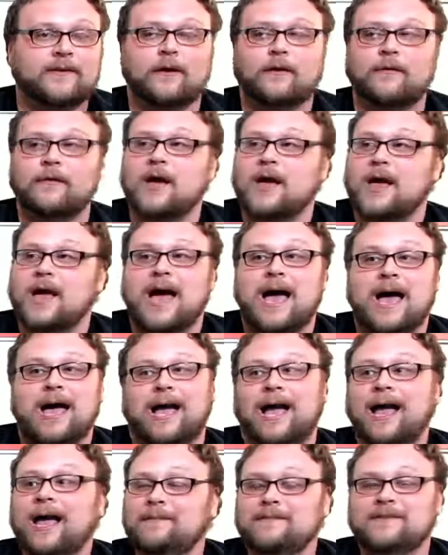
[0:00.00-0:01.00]
So
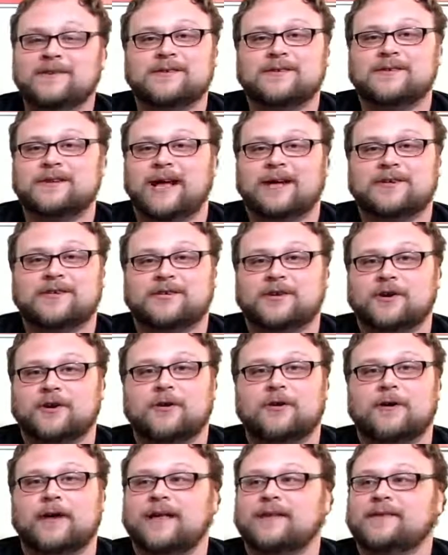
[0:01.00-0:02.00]
I'm just not sure.